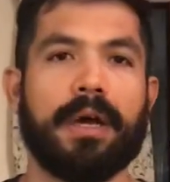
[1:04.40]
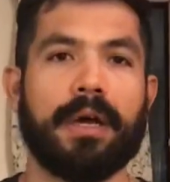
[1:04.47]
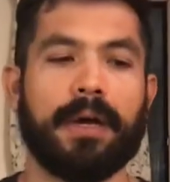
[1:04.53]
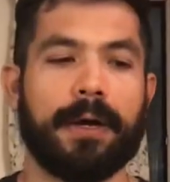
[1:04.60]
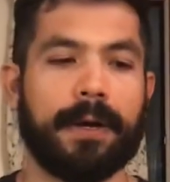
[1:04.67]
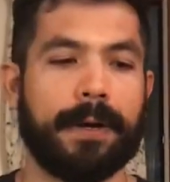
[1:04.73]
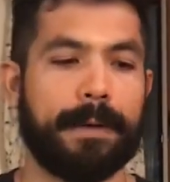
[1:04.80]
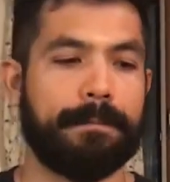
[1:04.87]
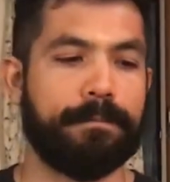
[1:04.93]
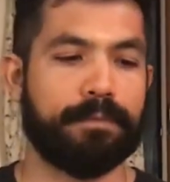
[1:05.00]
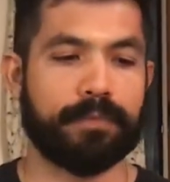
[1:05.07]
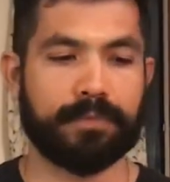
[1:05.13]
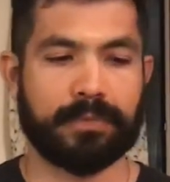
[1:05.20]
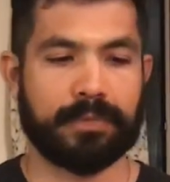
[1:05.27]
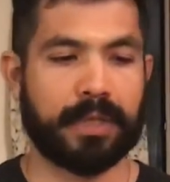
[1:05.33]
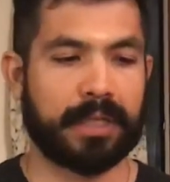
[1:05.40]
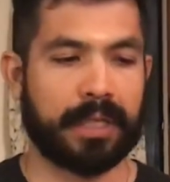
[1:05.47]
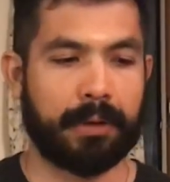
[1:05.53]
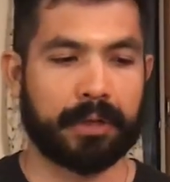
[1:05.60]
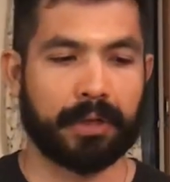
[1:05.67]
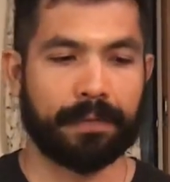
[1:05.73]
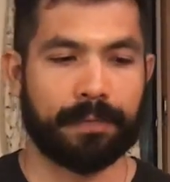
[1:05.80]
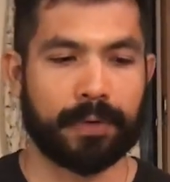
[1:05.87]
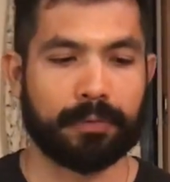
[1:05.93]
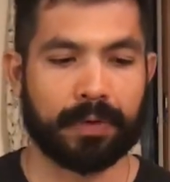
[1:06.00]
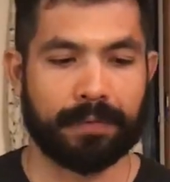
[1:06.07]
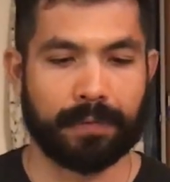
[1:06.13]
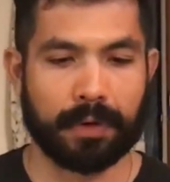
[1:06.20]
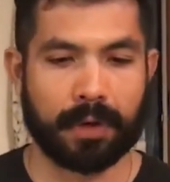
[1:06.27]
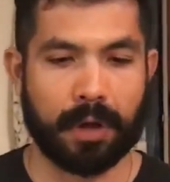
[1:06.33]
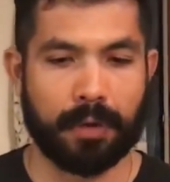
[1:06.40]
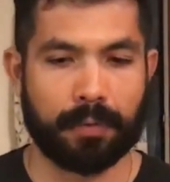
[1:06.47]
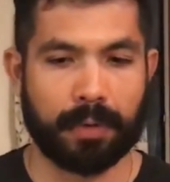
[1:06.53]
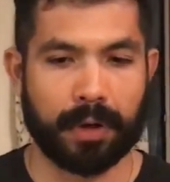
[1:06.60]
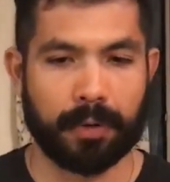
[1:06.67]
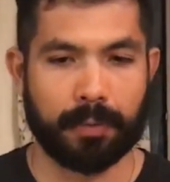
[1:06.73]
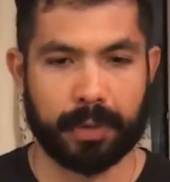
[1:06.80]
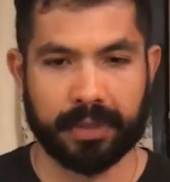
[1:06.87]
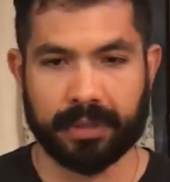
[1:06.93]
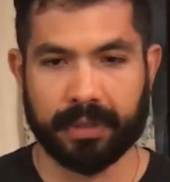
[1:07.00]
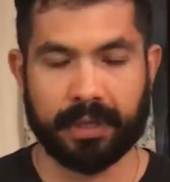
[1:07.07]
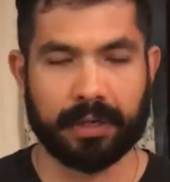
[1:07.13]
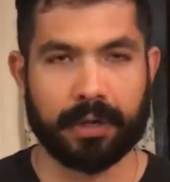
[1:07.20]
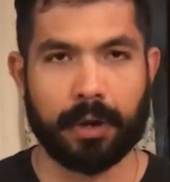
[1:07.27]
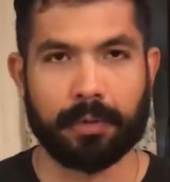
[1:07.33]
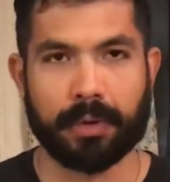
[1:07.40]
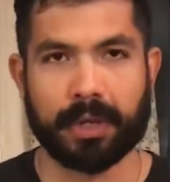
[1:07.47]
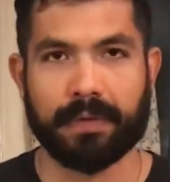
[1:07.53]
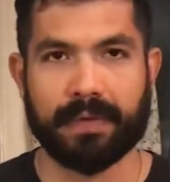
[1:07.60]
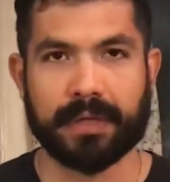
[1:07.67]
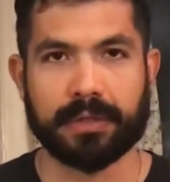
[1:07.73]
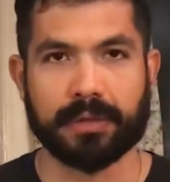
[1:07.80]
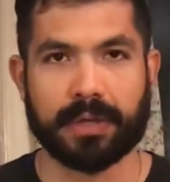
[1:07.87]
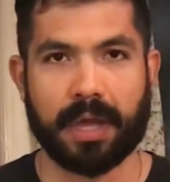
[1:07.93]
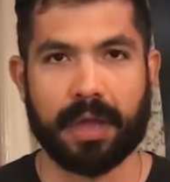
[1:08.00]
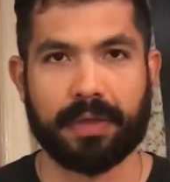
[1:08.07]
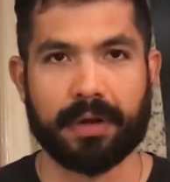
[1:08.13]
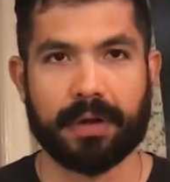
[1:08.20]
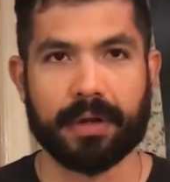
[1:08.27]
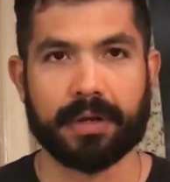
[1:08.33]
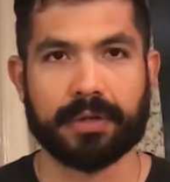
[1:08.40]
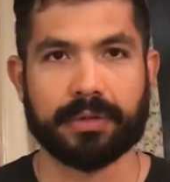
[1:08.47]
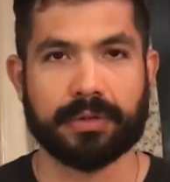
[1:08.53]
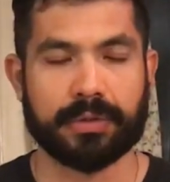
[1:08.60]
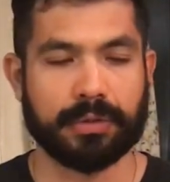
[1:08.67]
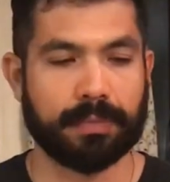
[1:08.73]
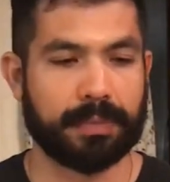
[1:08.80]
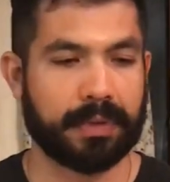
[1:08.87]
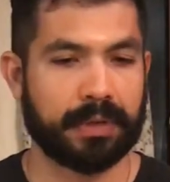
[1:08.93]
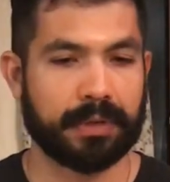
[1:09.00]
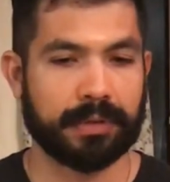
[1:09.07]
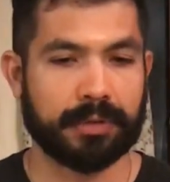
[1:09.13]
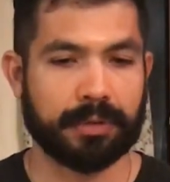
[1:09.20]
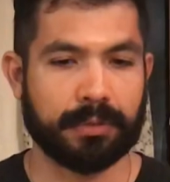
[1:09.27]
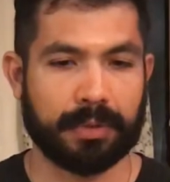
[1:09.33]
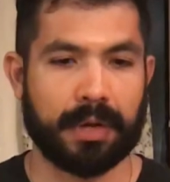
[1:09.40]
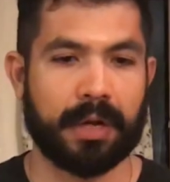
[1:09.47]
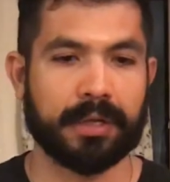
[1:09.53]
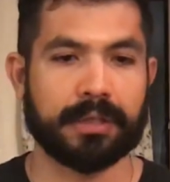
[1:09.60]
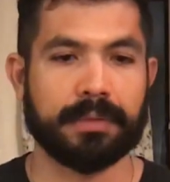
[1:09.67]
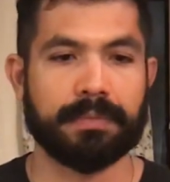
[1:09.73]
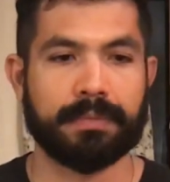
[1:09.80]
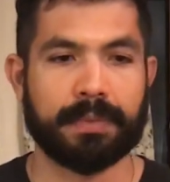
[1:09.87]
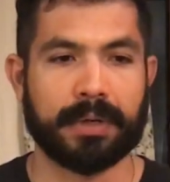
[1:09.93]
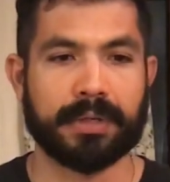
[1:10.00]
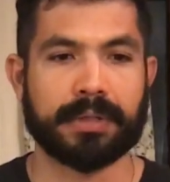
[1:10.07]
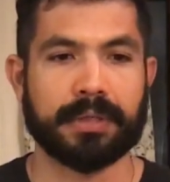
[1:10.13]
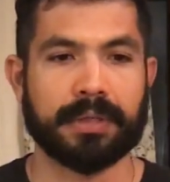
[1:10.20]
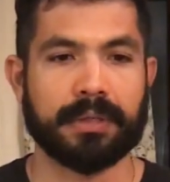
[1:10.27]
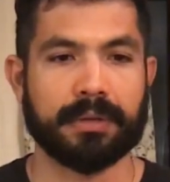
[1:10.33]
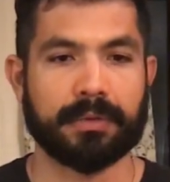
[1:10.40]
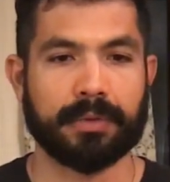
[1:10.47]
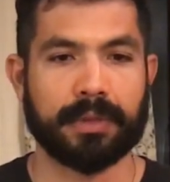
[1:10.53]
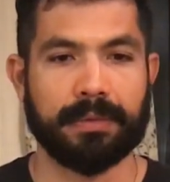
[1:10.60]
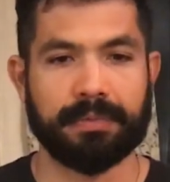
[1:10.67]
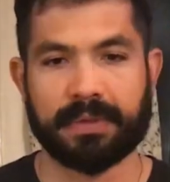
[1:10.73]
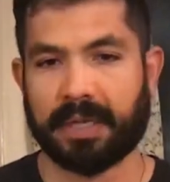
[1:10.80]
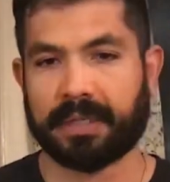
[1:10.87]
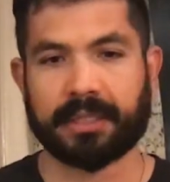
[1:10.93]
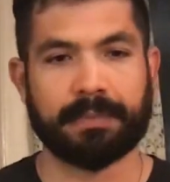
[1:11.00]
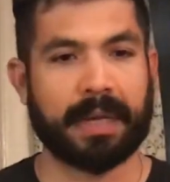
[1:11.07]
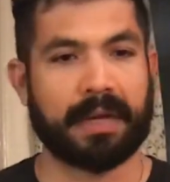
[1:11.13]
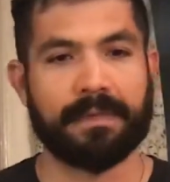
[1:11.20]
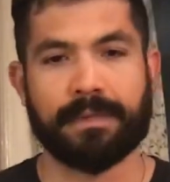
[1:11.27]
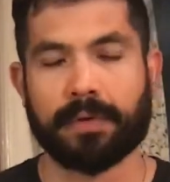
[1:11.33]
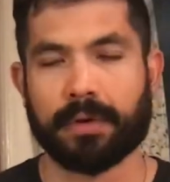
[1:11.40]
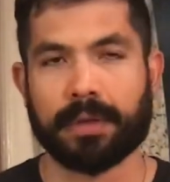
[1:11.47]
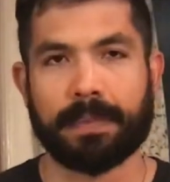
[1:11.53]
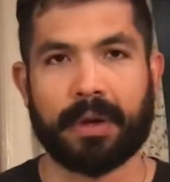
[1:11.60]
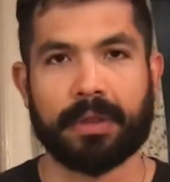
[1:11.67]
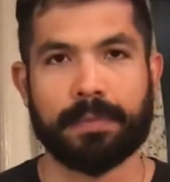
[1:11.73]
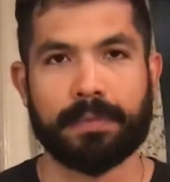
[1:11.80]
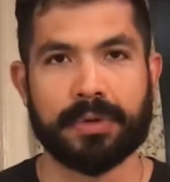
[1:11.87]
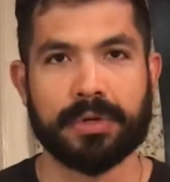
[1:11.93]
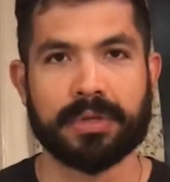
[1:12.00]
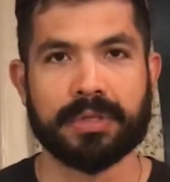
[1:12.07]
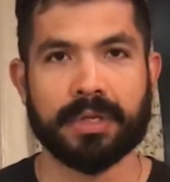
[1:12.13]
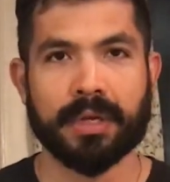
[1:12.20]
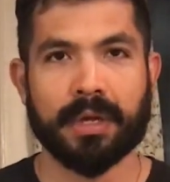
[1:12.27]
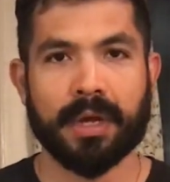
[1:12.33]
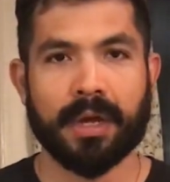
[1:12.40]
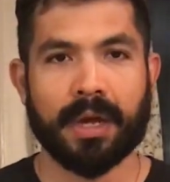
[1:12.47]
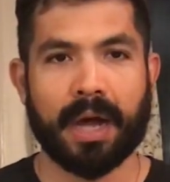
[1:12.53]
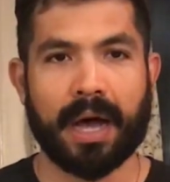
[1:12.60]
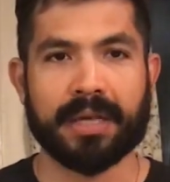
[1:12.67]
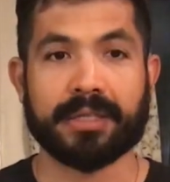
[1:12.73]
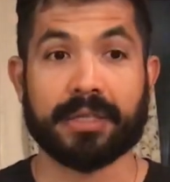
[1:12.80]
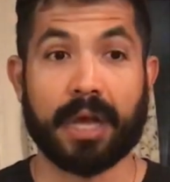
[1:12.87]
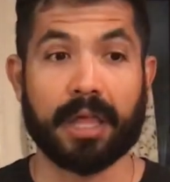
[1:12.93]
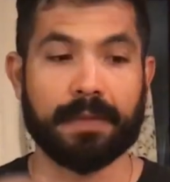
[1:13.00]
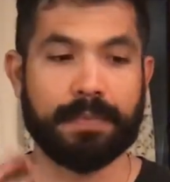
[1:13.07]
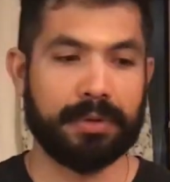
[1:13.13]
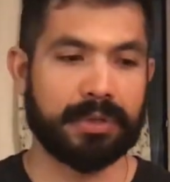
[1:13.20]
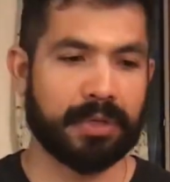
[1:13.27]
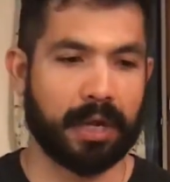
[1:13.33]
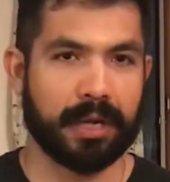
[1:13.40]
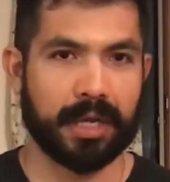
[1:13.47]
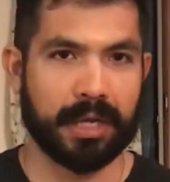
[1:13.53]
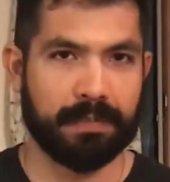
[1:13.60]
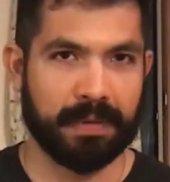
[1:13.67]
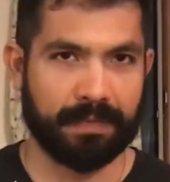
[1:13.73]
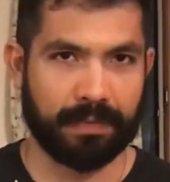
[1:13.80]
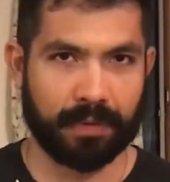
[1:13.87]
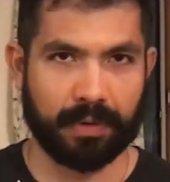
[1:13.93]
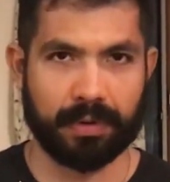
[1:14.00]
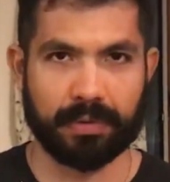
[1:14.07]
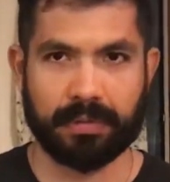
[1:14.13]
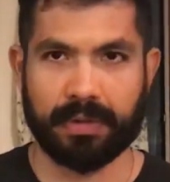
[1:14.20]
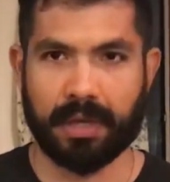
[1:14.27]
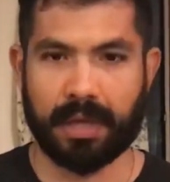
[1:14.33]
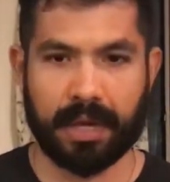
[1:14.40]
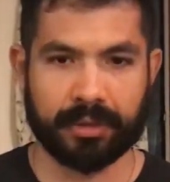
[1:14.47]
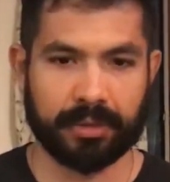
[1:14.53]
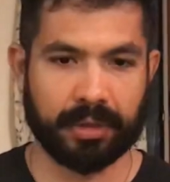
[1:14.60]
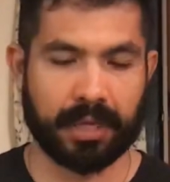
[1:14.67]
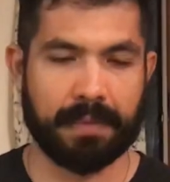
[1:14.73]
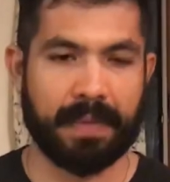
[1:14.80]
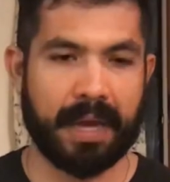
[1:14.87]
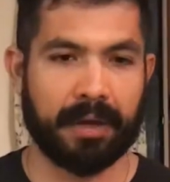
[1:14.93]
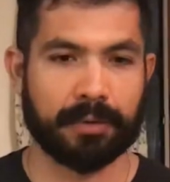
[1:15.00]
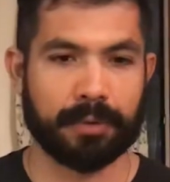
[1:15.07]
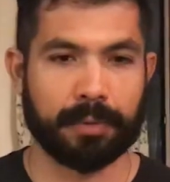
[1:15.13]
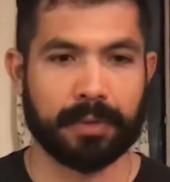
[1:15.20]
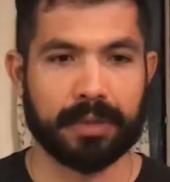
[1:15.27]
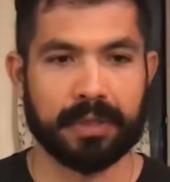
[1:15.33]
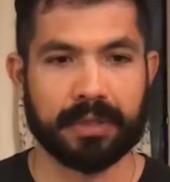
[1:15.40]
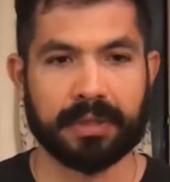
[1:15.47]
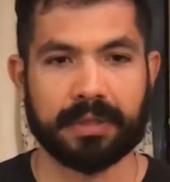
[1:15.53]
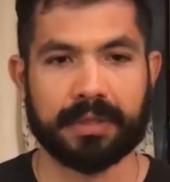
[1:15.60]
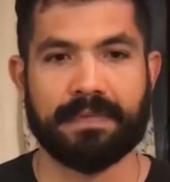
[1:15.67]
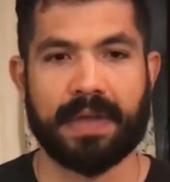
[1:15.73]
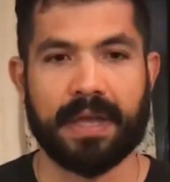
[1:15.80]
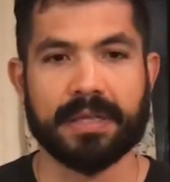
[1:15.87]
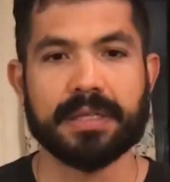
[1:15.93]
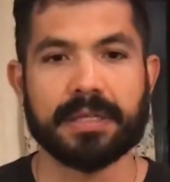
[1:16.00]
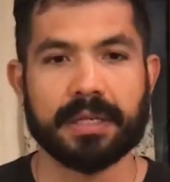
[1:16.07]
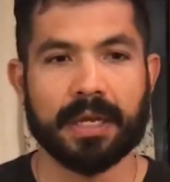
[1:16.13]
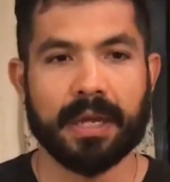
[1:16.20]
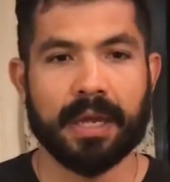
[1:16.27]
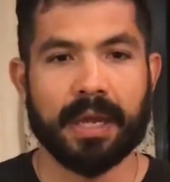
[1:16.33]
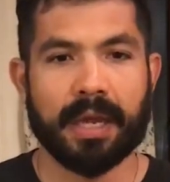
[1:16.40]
the director of footwear for GORUCK. We did a GORUCK event together. Super awesome person. We texted back and forth about the boots. I saw the boots on him before they actually came out when we did this event.